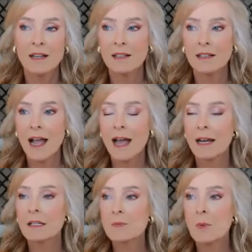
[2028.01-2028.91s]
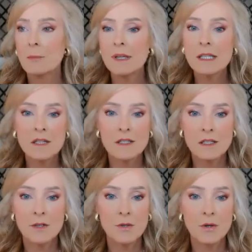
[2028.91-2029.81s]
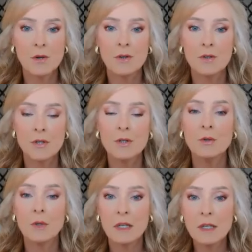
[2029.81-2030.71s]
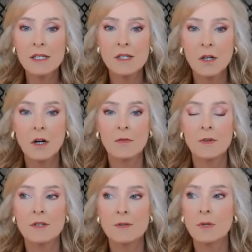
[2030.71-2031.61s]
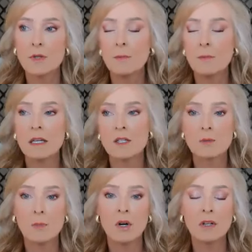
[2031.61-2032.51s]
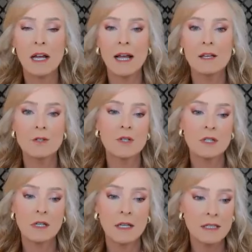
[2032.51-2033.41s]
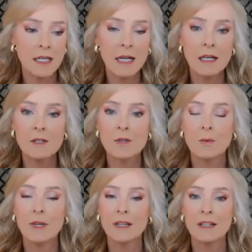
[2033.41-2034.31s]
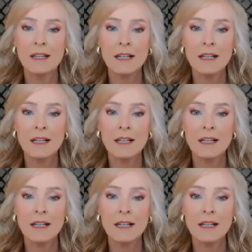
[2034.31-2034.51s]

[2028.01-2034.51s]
Uh, adding a small business center to a leasing office, which can be as small as just a desk with